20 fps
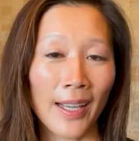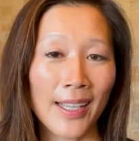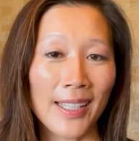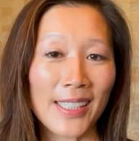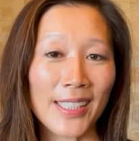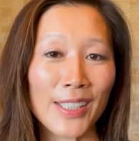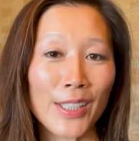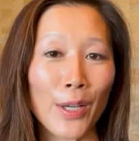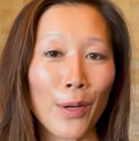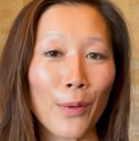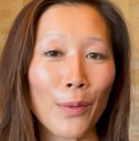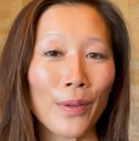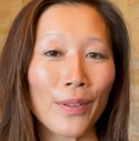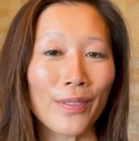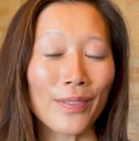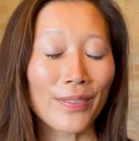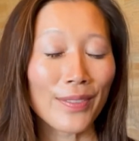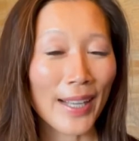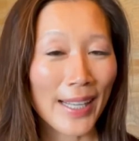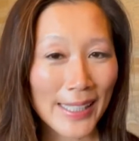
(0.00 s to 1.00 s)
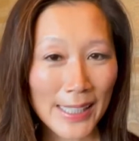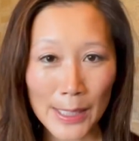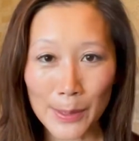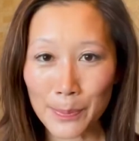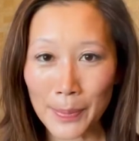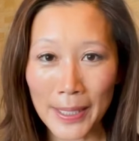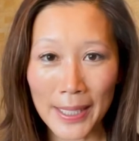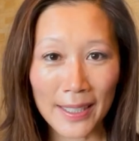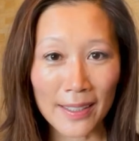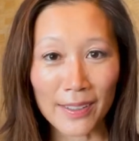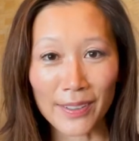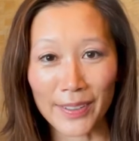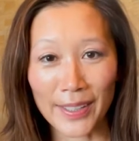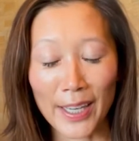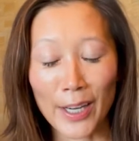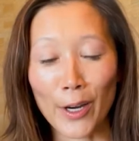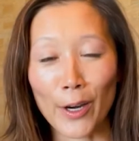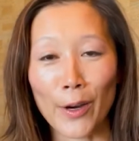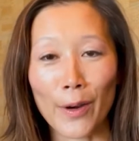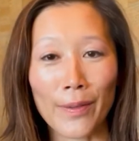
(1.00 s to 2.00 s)
So let's be
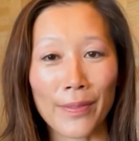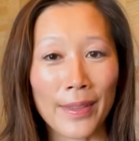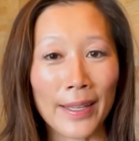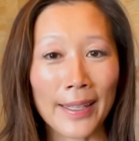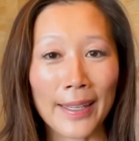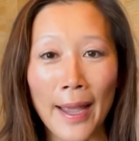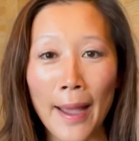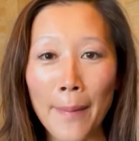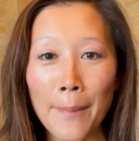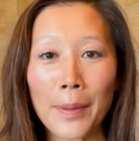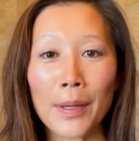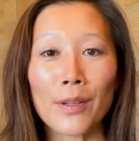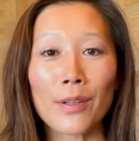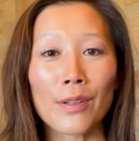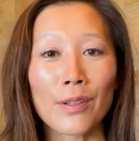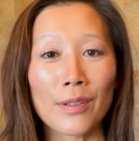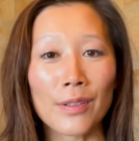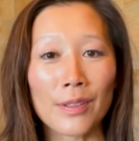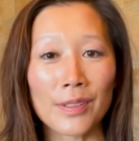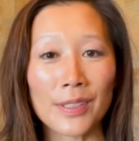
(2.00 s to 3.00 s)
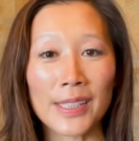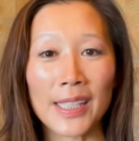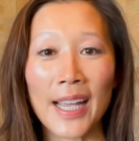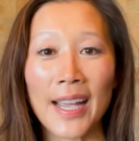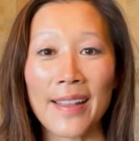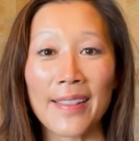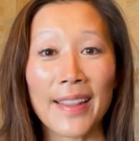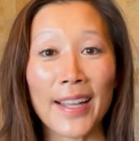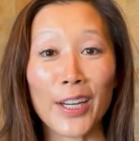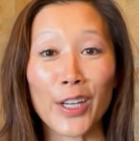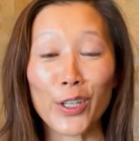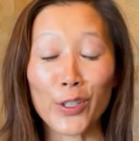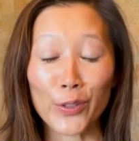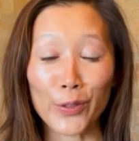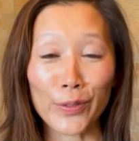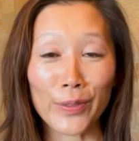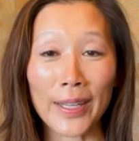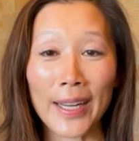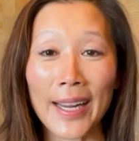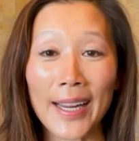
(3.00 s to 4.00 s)
clear, the chemicals that
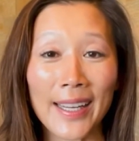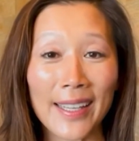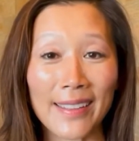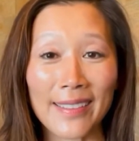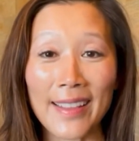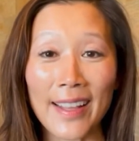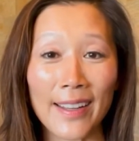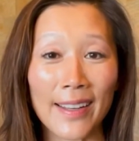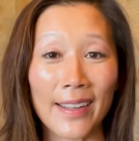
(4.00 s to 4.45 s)
create